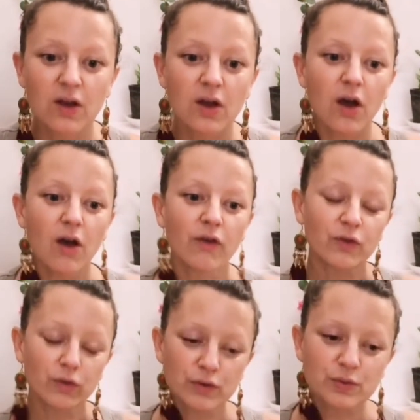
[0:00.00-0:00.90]
Of
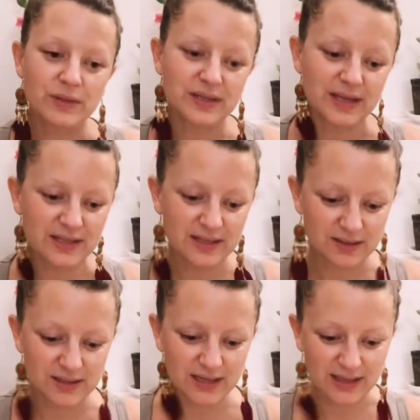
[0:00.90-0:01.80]
course, once they start
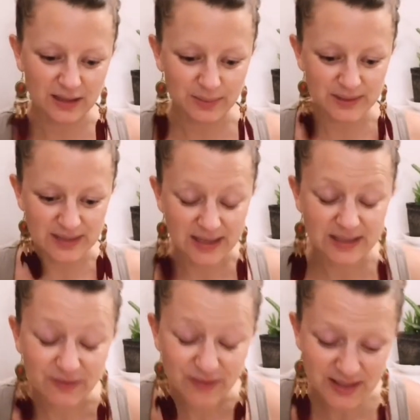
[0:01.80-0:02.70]
to get upset,
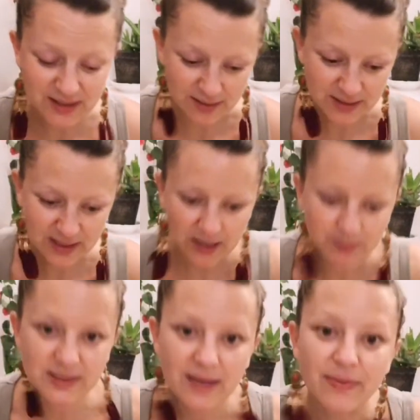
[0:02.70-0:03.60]
if they start to get
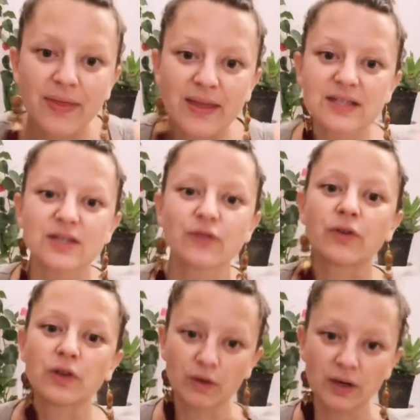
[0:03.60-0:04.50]
upset, then that's
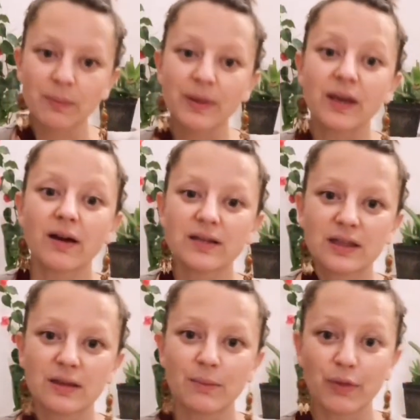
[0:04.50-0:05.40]
different. You're going to be guiding
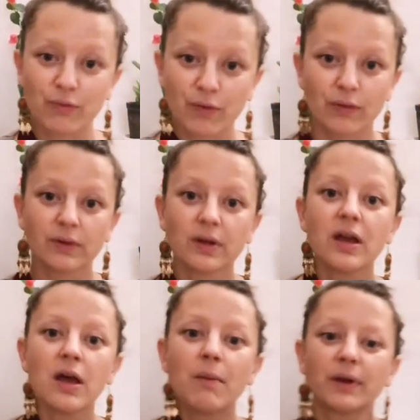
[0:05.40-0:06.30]
them through.
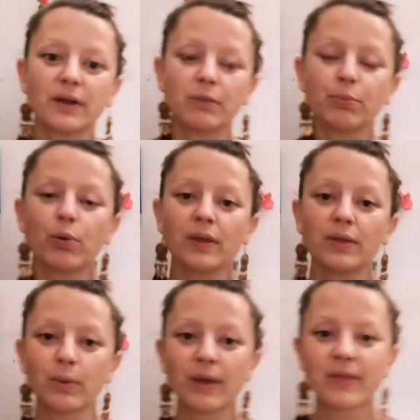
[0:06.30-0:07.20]
But at the
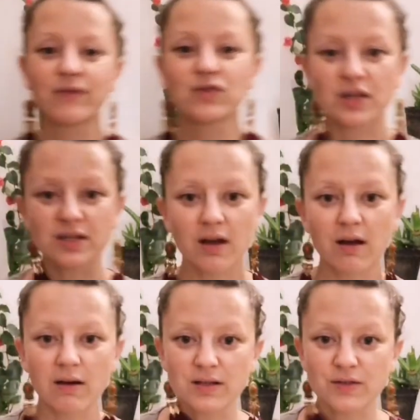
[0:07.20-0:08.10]
point where they've just
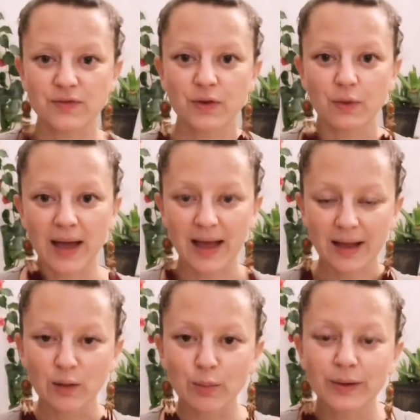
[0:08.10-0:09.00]
asked for your
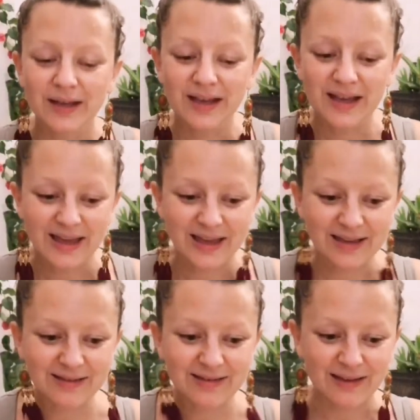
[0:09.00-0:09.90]
help, it's